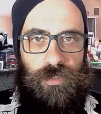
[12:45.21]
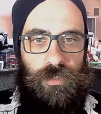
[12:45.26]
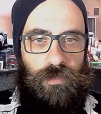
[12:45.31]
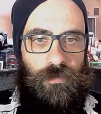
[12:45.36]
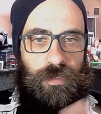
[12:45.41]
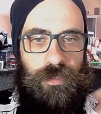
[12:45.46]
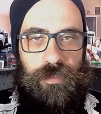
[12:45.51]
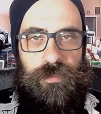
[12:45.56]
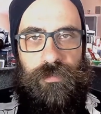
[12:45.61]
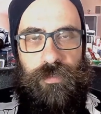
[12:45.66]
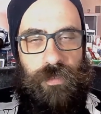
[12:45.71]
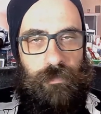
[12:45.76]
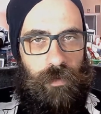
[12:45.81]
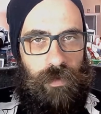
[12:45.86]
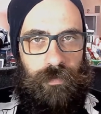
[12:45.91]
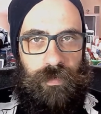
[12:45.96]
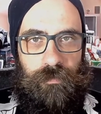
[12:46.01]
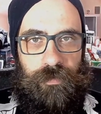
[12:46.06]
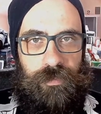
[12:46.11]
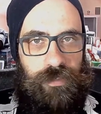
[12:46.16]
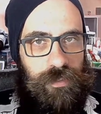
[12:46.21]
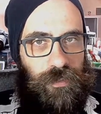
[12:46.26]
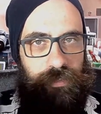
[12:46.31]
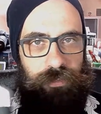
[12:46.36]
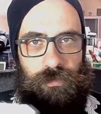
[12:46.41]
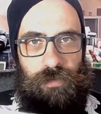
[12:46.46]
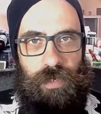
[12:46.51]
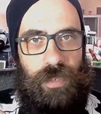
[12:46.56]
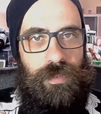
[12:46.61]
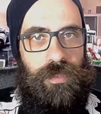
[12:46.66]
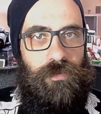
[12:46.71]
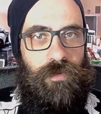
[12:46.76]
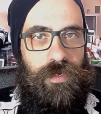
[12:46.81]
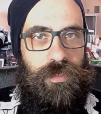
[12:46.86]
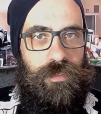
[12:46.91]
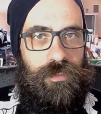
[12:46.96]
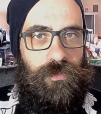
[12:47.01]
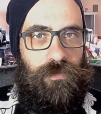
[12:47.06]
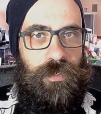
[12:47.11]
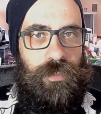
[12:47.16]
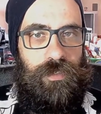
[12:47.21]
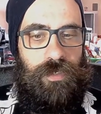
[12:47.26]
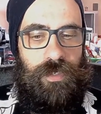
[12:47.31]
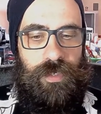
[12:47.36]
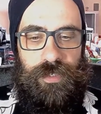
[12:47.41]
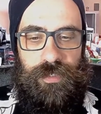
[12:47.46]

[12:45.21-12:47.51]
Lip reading: So he probably doesn't know anything what he's doing.